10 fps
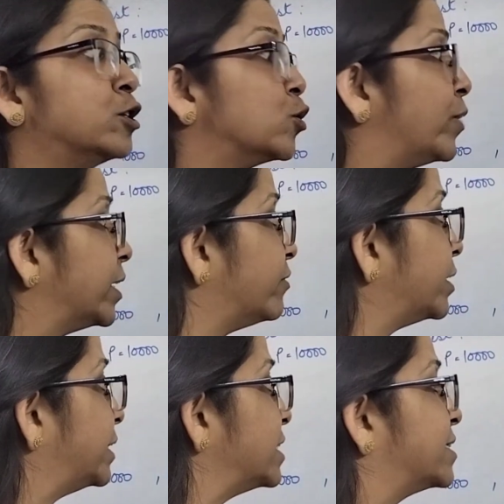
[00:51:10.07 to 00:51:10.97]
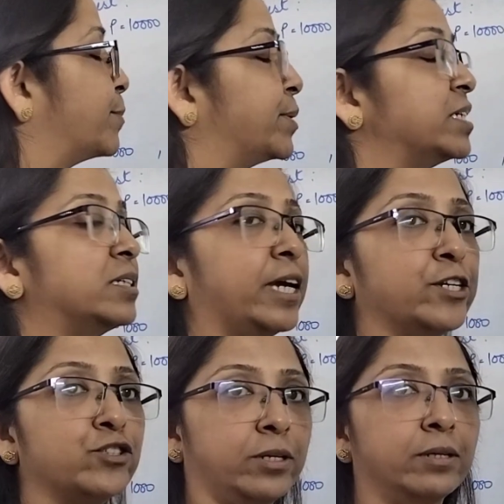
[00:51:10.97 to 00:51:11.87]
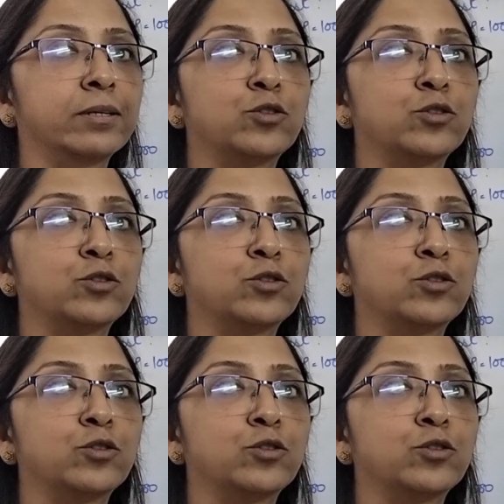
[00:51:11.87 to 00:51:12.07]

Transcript: So whenever it is depreciation,